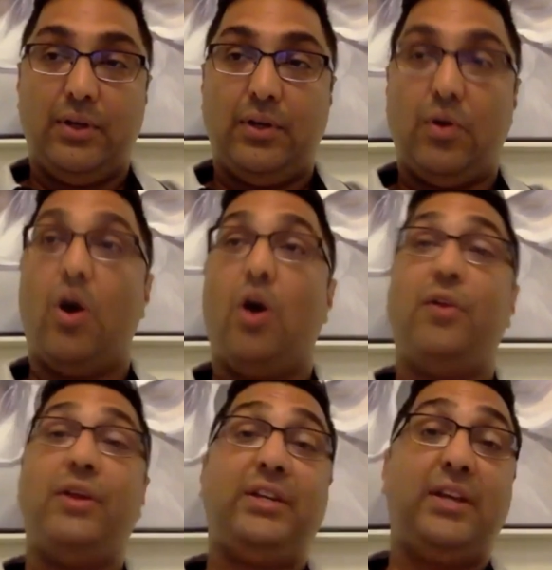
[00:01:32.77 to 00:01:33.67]
You know, are
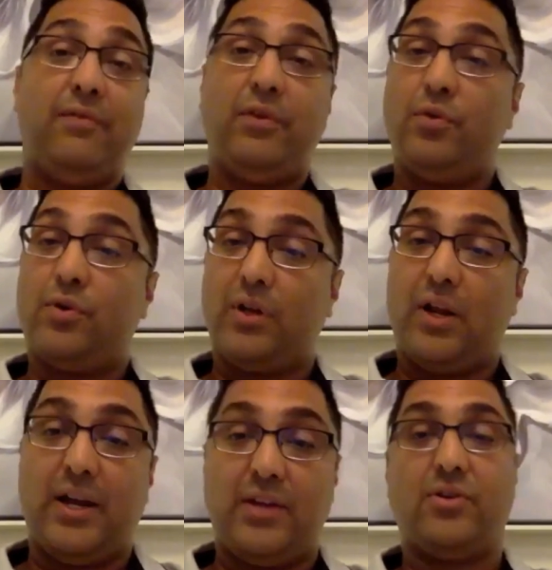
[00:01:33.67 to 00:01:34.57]
they giving you
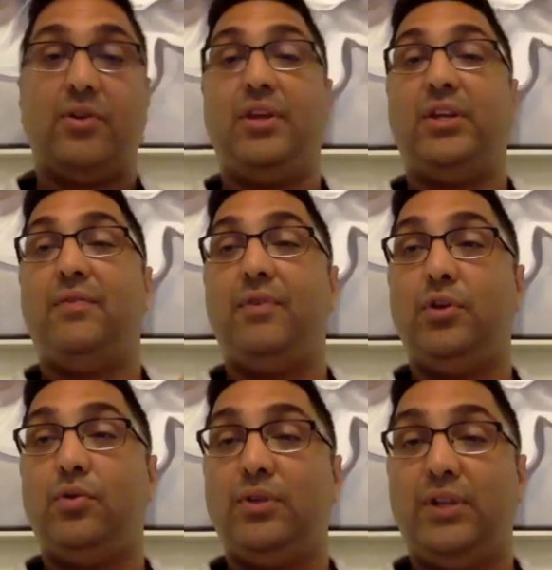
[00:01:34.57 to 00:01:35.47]
clients? Are they giving
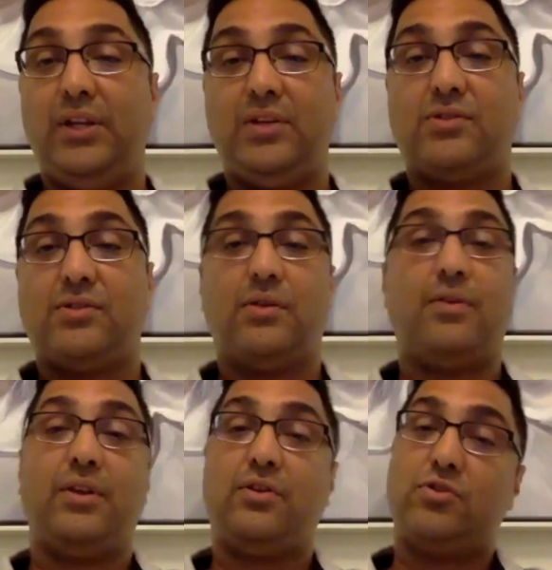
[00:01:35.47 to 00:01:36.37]
you leads? Are
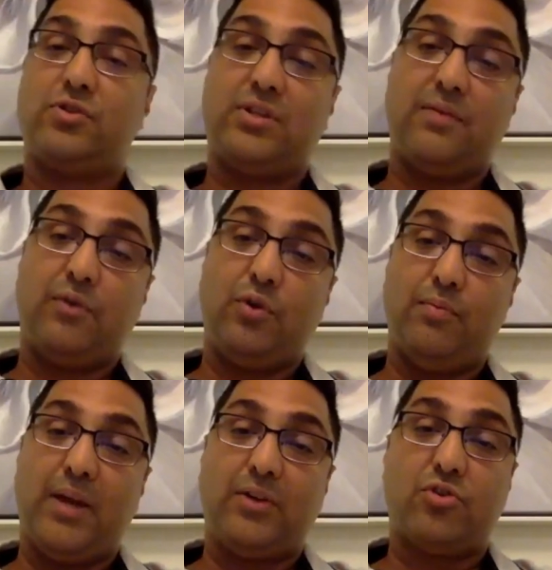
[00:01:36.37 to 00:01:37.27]
they just giving you
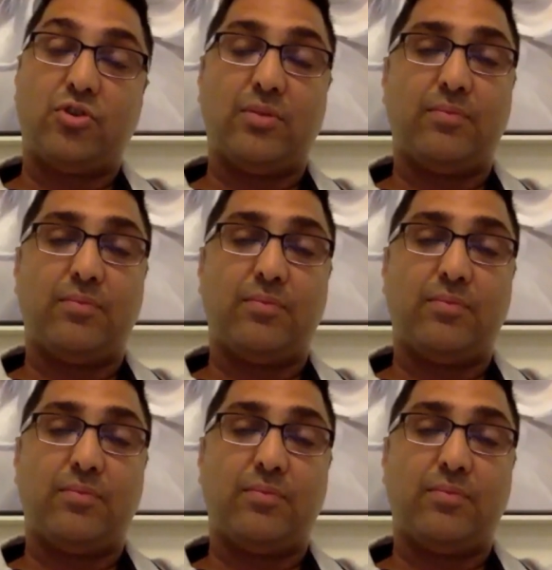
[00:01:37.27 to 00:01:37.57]
mentorship?